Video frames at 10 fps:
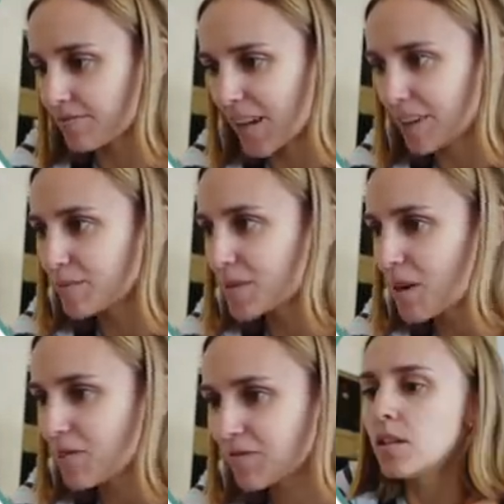items
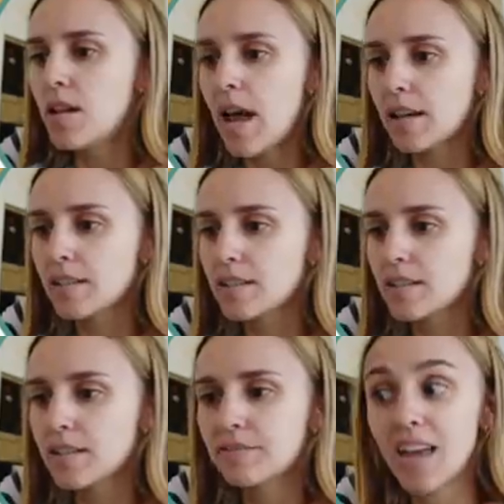of.
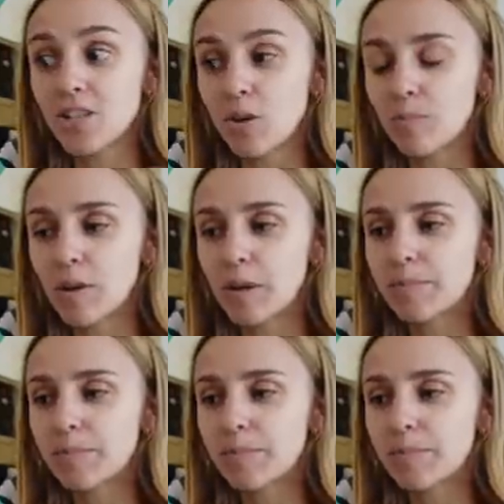Next, a jumper.